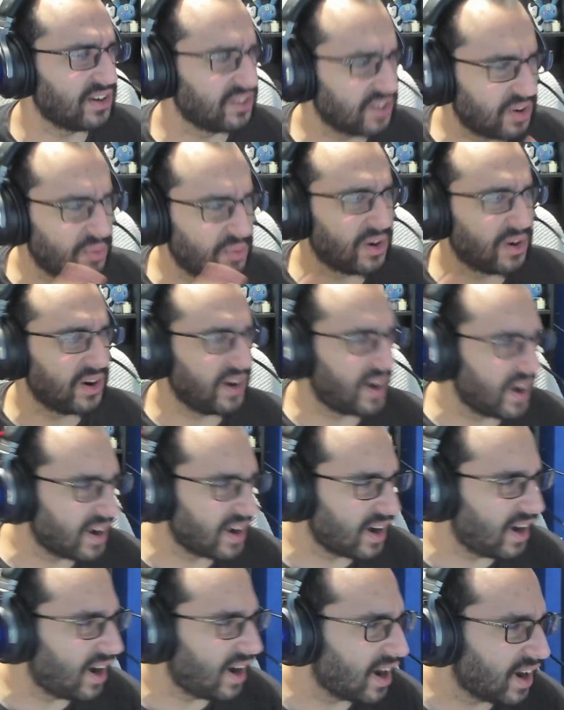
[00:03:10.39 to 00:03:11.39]
Don't worry, I
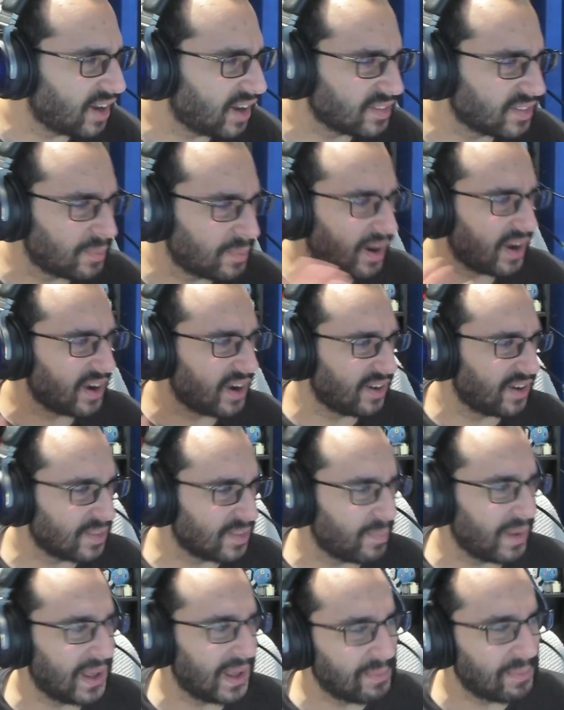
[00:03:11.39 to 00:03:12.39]
got the
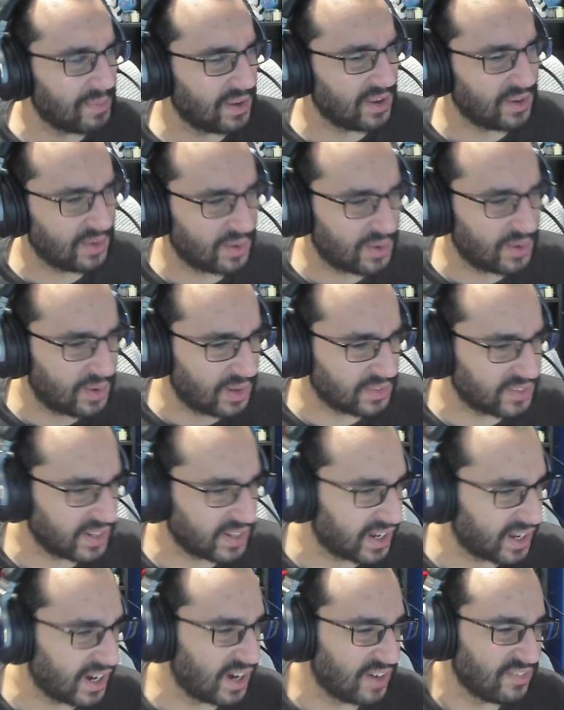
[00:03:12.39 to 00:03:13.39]
baby. You know, I'll take
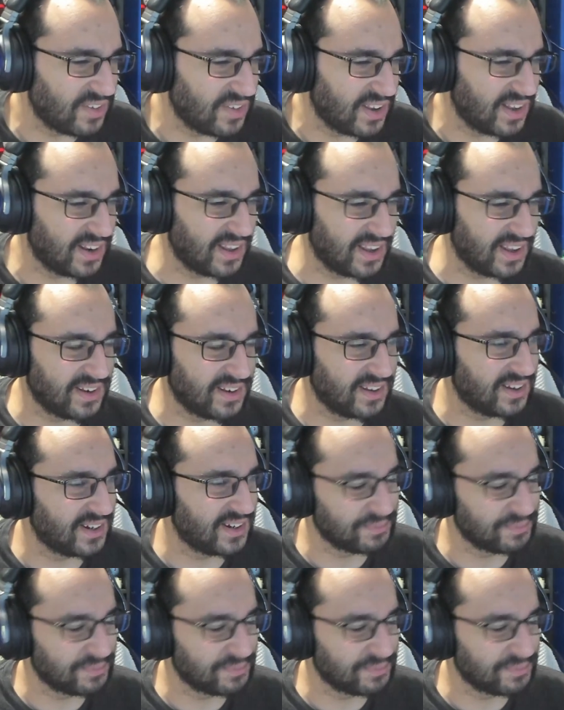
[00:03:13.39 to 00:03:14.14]
care of it." And